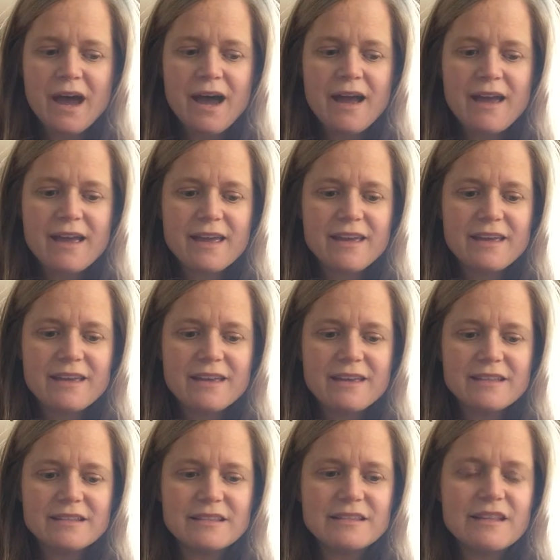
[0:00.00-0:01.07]
I
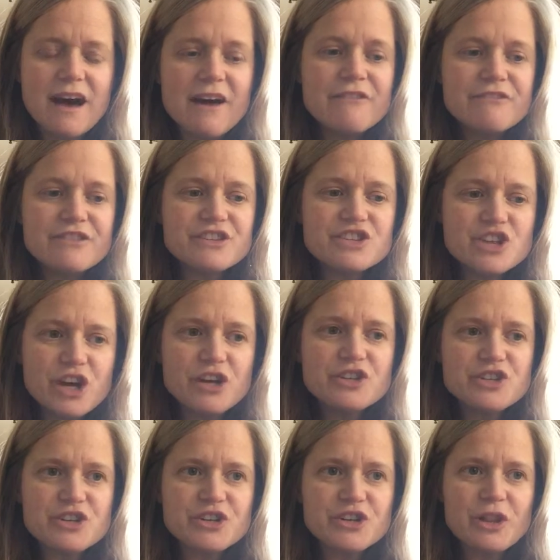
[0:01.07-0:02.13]
love the junk
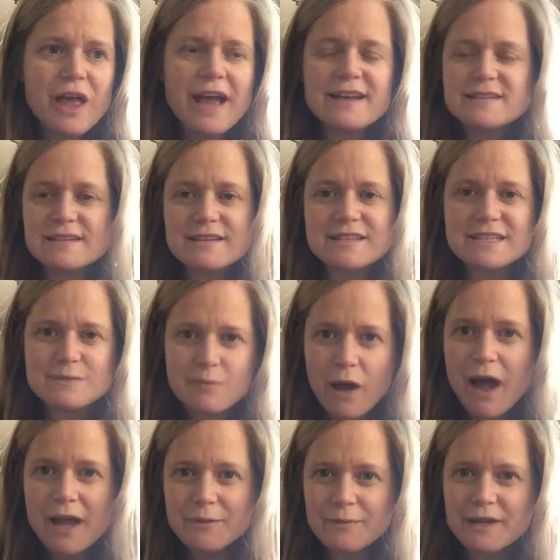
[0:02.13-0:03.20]
journal as a
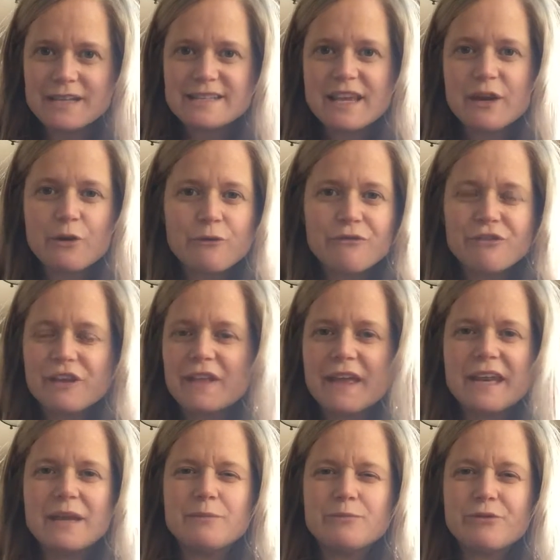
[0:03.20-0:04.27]
spot because I don't feel
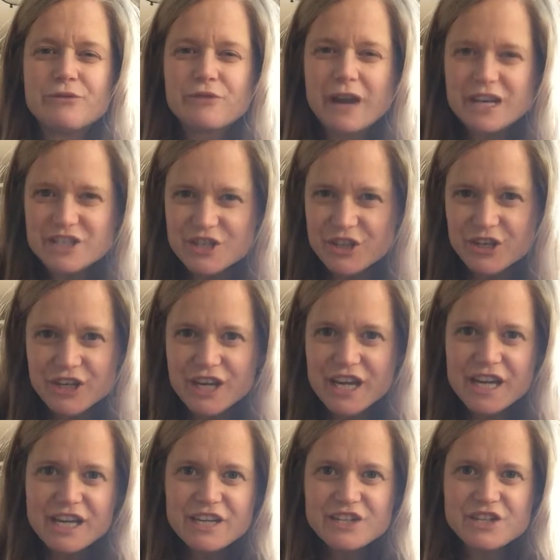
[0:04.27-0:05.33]
any pressure
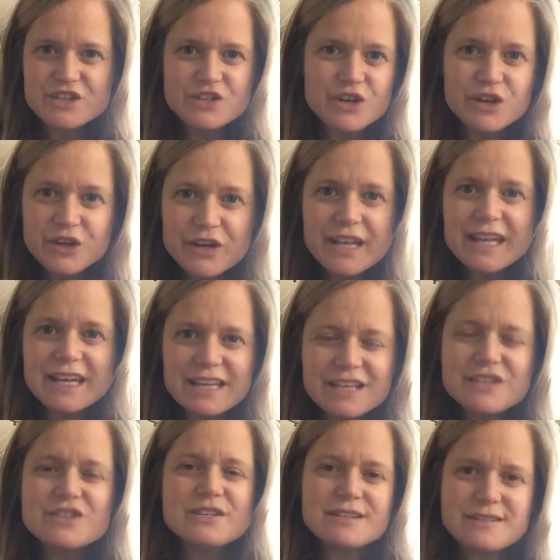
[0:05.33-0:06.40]
to turn it
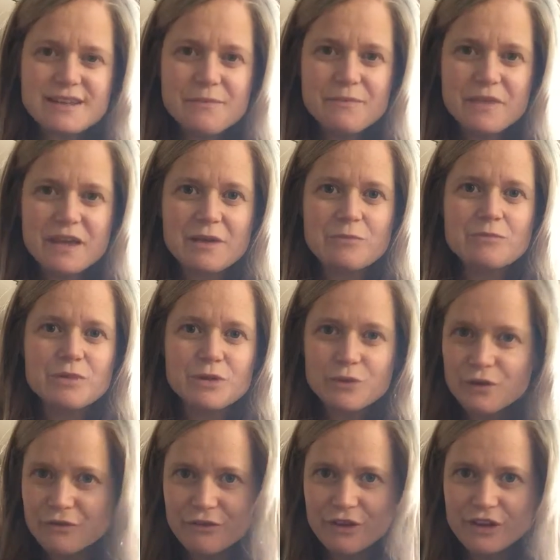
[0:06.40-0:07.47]
into something
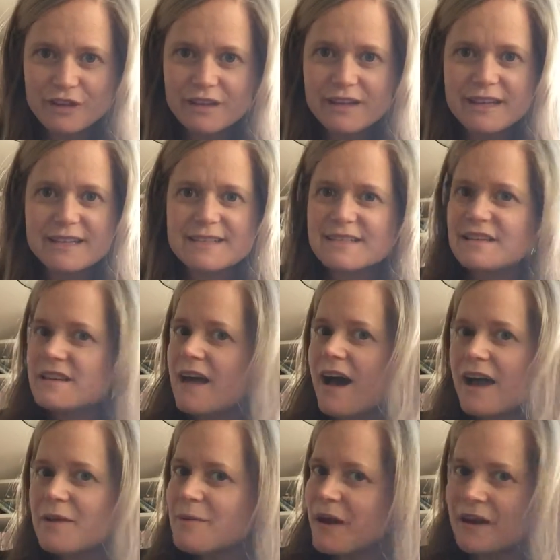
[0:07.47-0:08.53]
beautiful. It's
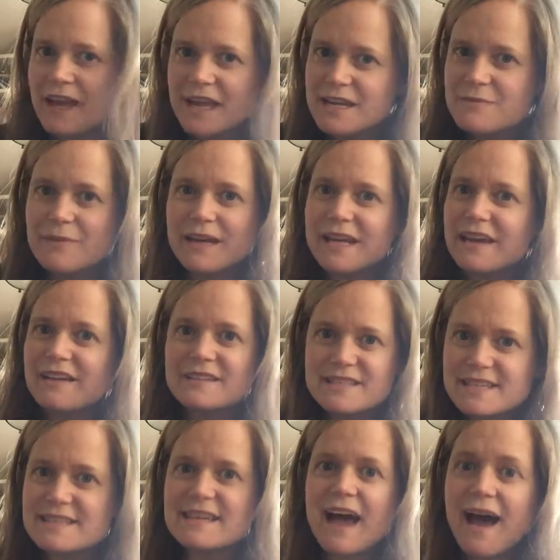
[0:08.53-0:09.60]
not about anybody
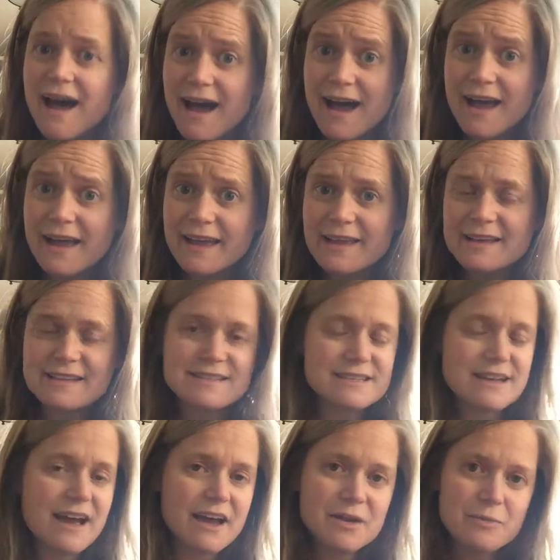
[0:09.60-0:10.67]
else's eye. It's
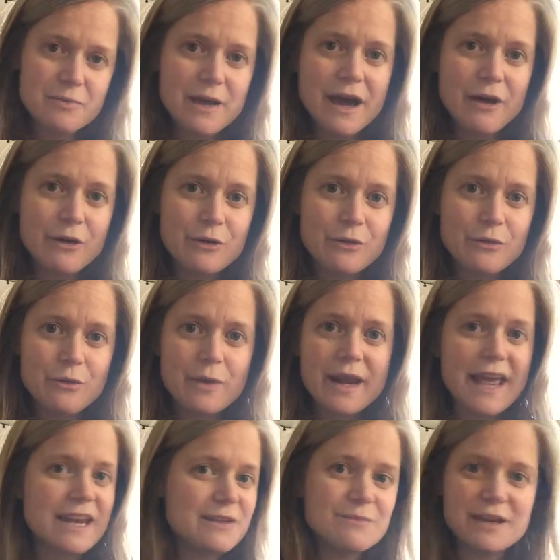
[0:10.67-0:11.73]
not about what
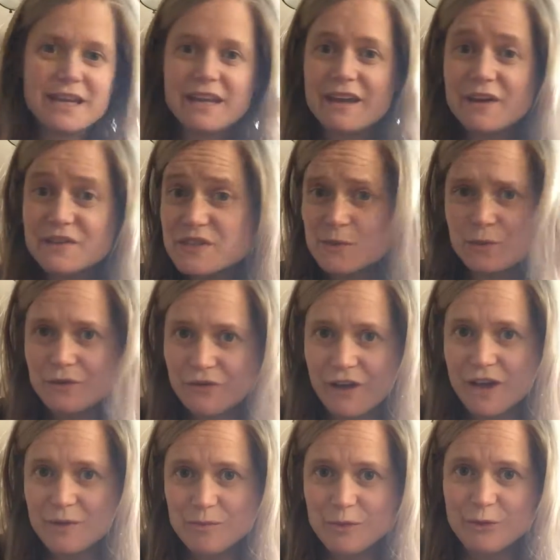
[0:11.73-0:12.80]
anybody else would
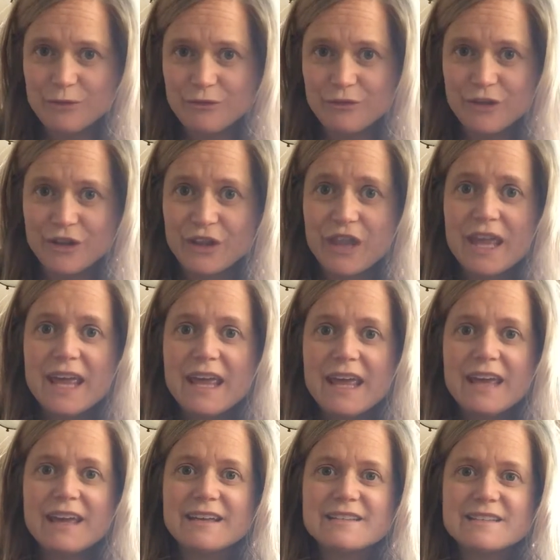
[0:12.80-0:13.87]
find beautiful.
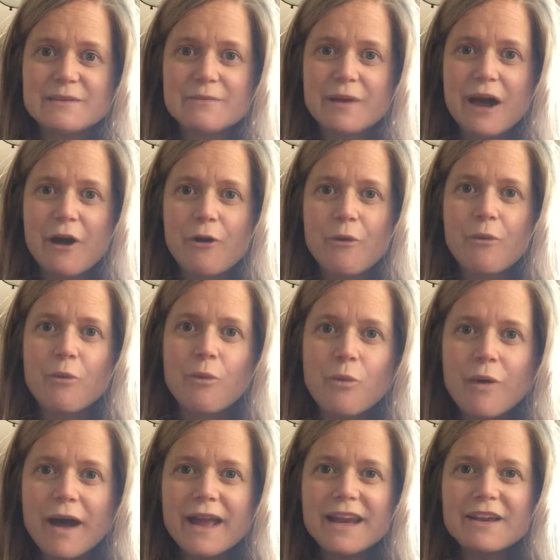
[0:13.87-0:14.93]
It's about
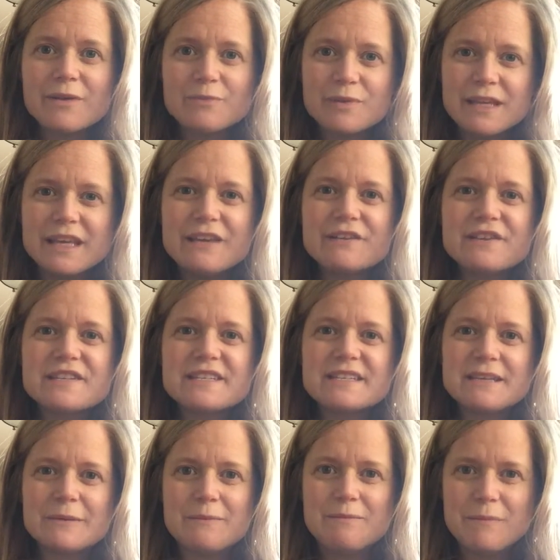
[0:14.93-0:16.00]
what appeals
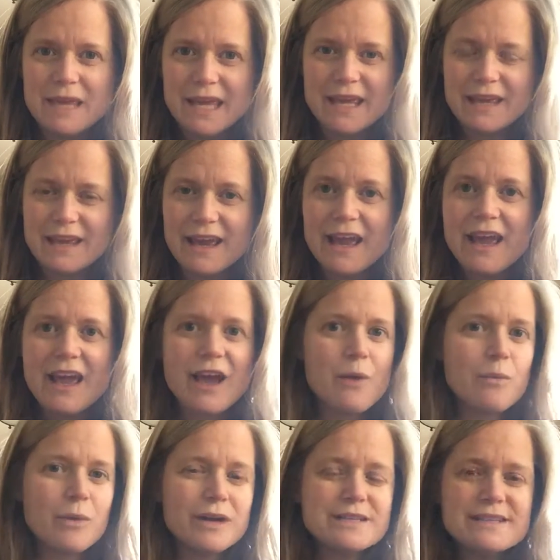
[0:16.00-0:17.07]
to me
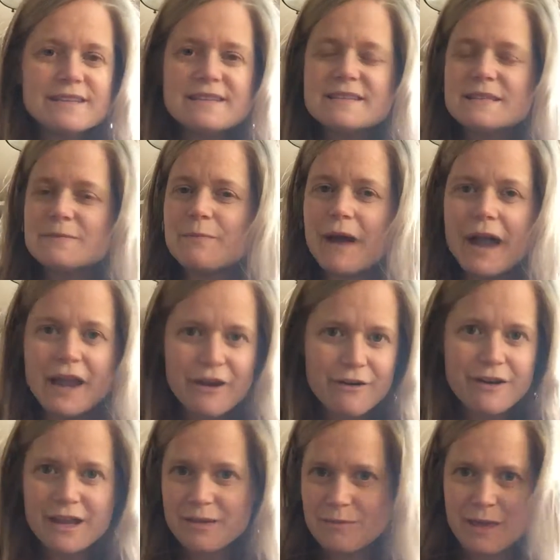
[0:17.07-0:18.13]
and what's
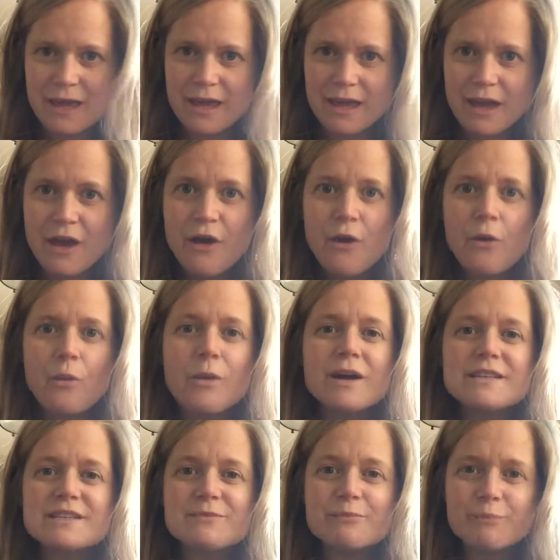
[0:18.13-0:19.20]
inspiring me,
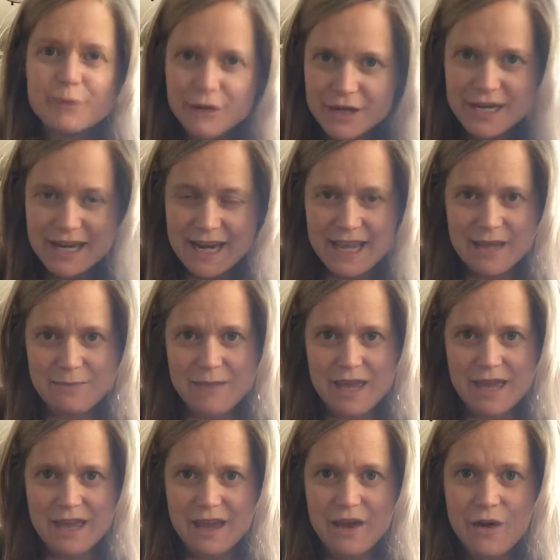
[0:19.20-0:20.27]
what's burdening
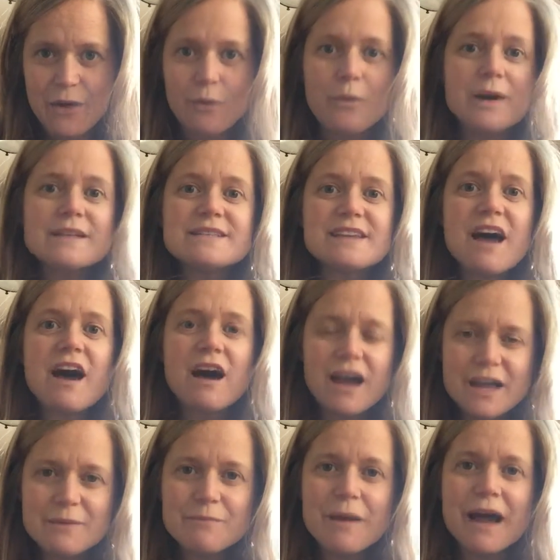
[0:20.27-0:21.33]
me, what's
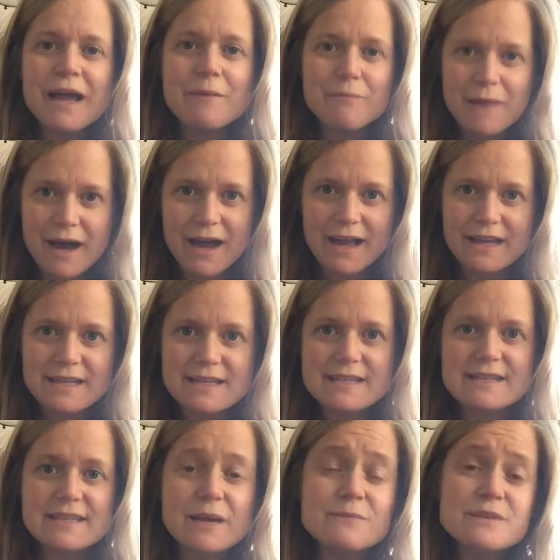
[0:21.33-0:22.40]
on my mind.
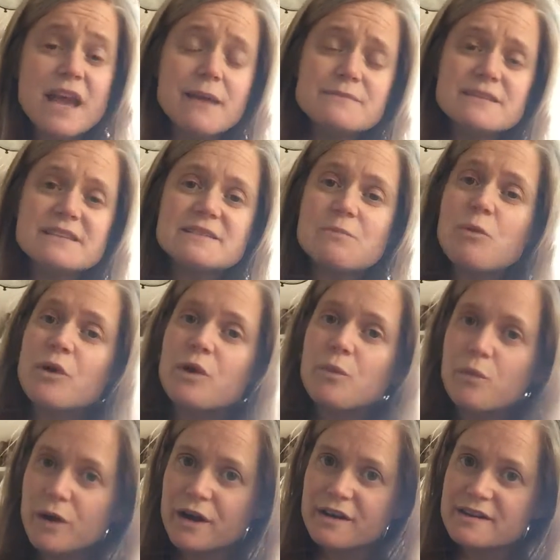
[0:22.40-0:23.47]
Sometimes it's more
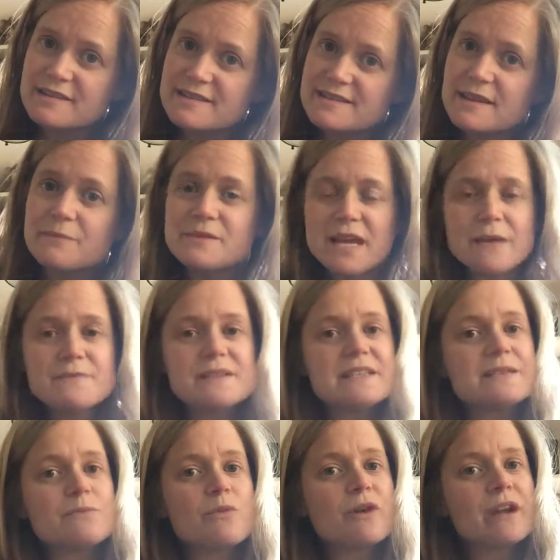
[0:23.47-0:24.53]
words, sometimes
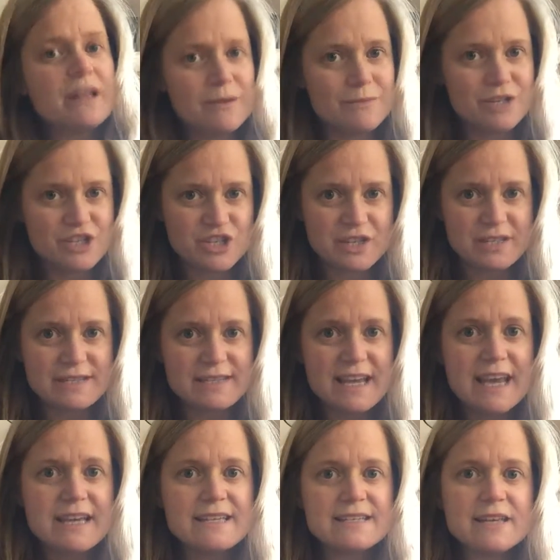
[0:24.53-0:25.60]
it's more images,
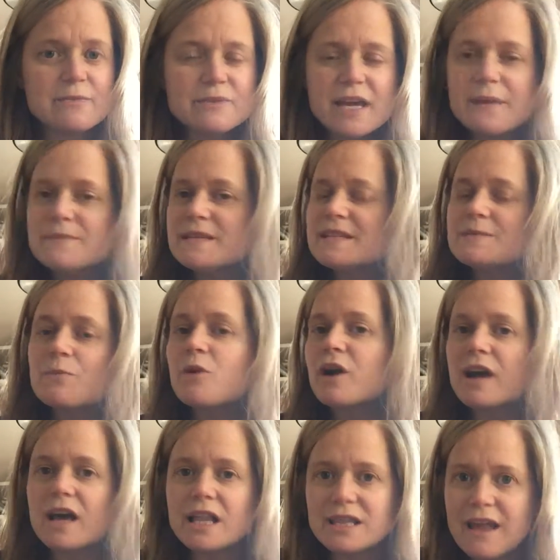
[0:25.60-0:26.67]
sometimes it's more
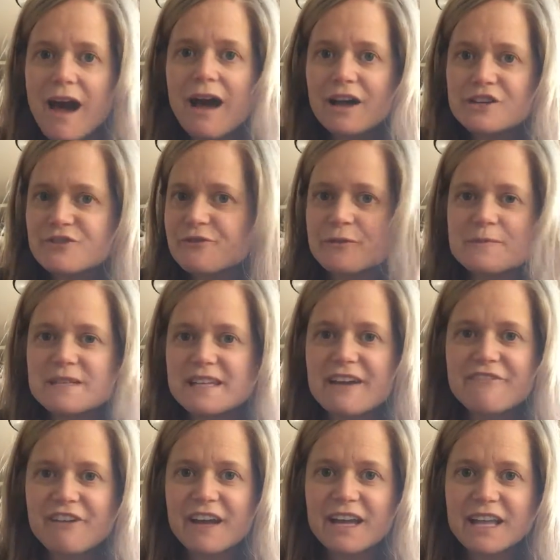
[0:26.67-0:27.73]
collage from
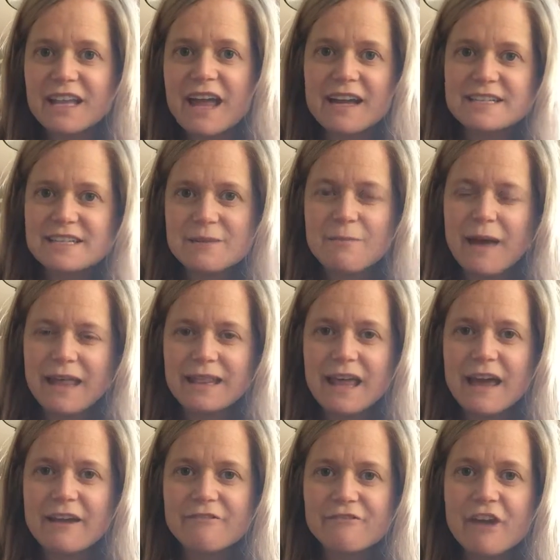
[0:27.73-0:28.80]
stuff I collect in my
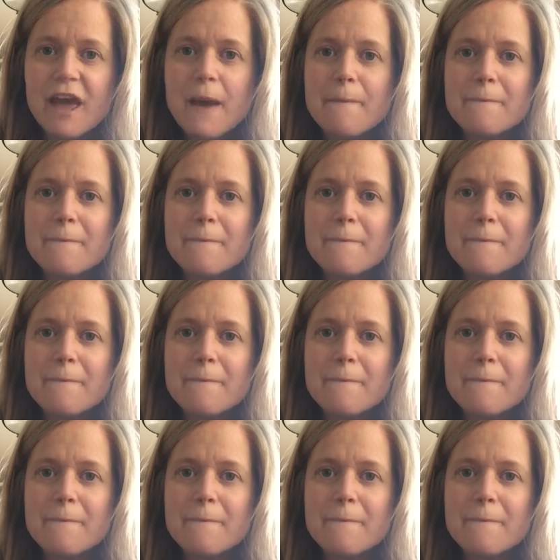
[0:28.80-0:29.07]
life,